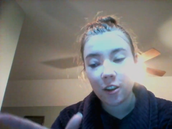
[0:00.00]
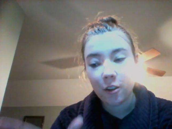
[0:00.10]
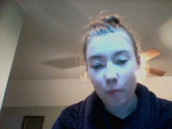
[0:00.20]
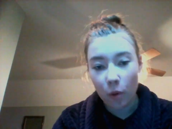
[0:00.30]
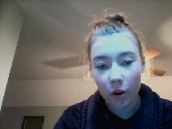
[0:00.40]

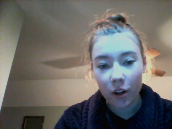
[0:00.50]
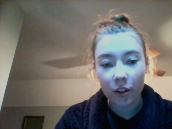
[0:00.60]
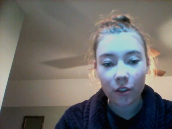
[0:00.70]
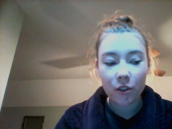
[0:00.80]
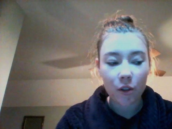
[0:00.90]
more,
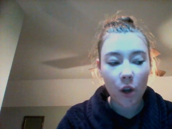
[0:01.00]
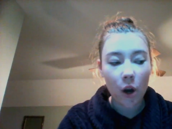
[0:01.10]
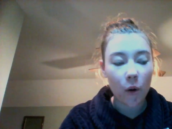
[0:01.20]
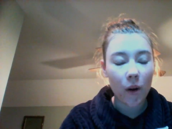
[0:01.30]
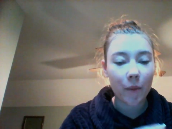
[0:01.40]

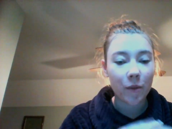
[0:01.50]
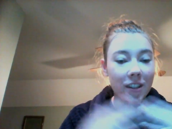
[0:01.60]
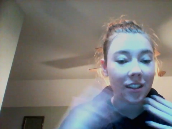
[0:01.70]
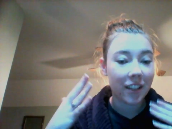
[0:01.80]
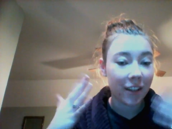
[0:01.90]
so I'm
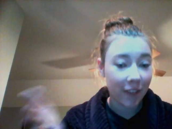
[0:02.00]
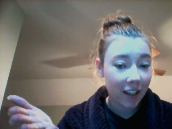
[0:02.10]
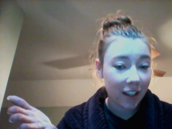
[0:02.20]
just leaving